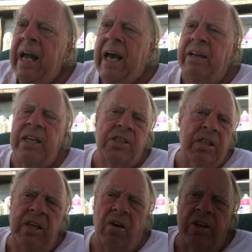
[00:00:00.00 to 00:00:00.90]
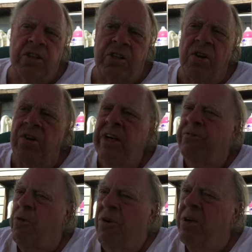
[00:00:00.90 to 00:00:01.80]
and there's
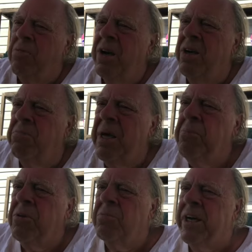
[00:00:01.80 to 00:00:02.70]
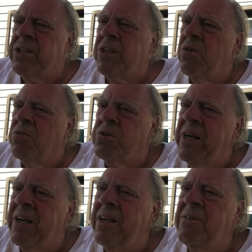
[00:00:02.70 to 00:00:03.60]
30-40 million people in Mexico
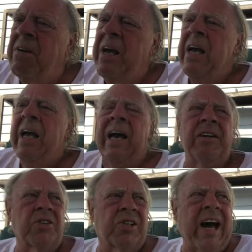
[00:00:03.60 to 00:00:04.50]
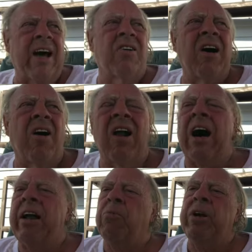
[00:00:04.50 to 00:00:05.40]
City, and they're scattered all
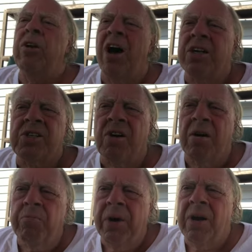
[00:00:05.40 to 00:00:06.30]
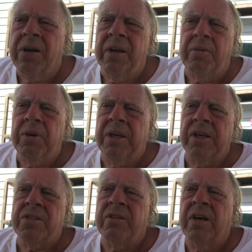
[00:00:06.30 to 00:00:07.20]
out, and we lost our ability
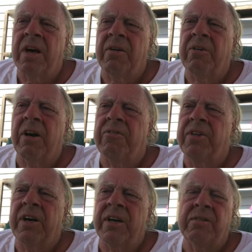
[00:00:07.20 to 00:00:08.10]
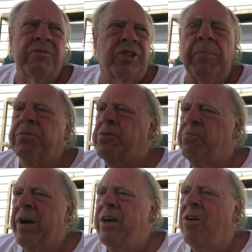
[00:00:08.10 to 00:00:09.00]
because of the ships
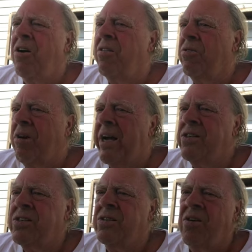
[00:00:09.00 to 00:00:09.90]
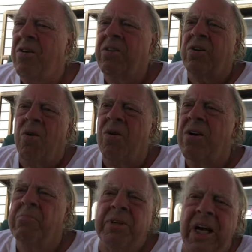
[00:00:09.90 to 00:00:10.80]
bringing all the rice and all the
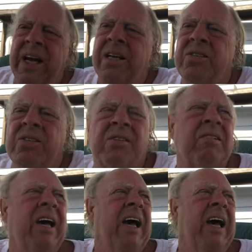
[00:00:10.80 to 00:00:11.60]
corn and potatoes and